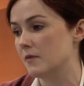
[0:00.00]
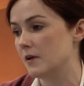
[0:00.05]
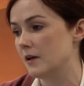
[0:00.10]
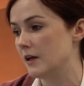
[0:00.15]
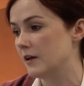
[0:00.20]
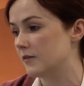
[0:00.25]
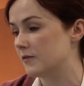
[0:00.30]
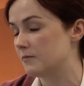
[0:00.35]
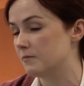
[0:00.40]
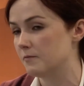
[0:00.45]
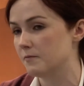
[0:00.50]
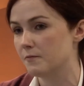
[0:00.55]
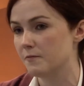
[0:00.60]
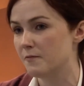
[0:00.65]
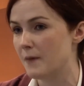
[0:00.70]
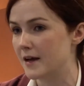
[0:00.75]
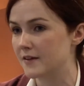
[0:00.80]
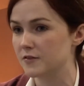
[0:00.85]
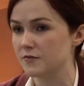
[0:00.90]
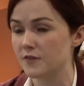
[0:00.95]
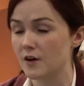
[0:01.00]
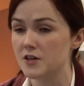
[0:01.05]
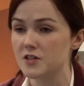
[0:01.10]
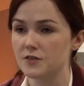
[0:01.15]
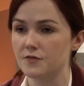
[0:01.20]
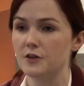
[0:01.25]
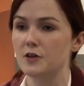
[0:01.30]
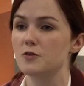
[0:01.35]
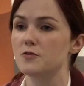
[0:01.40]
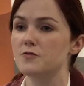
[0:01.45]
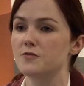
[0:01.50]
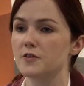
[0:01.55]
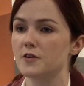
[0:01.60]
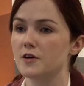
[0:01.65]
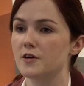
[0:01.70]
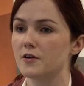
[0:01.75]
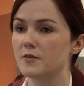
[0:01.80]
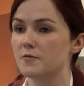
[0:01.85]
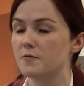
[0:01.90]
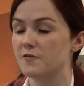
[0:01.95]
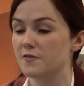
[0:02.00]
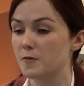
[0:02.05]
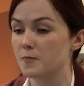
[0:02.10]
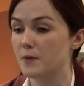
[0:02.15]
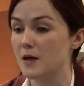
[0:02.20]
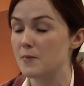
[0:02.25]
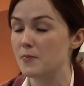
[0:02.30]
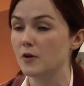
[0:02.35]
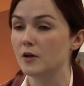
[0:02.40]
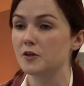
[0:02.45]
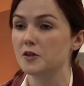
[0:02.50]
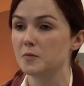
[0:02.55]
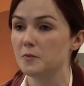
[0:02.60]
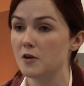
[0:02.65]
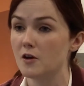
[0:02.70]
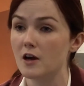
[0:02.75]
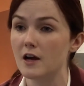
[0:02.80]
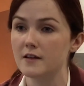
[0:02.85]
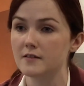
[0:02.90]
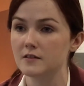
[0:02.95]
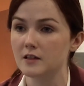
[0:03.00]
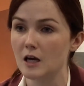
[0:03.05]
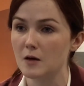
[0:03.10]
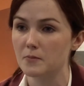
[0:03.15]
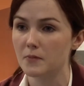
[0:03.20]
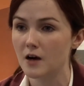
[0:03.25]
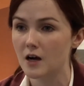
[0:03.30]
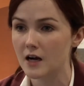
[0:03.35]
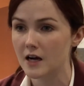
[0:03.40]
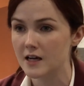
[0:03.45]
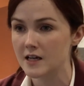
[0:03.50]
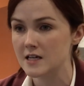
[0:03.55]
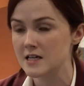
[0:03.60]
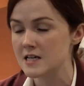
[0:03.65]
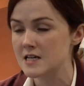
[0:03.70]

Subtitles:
It makes it very difficult for people and communities to get by.